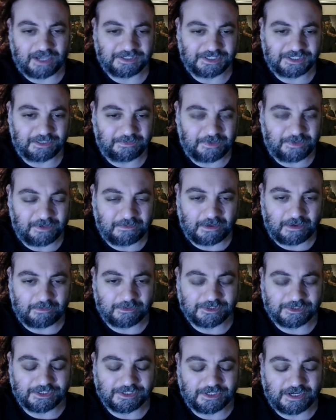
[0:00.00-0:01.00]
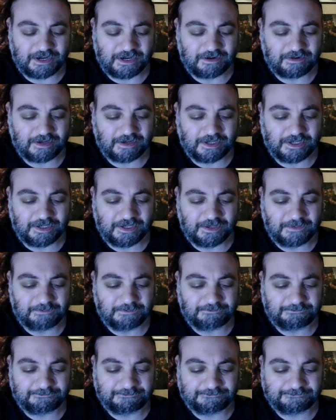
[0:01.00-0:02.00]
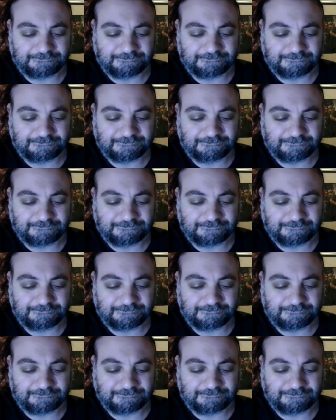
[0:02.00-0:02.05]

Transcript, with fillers: ICP members in there. Um,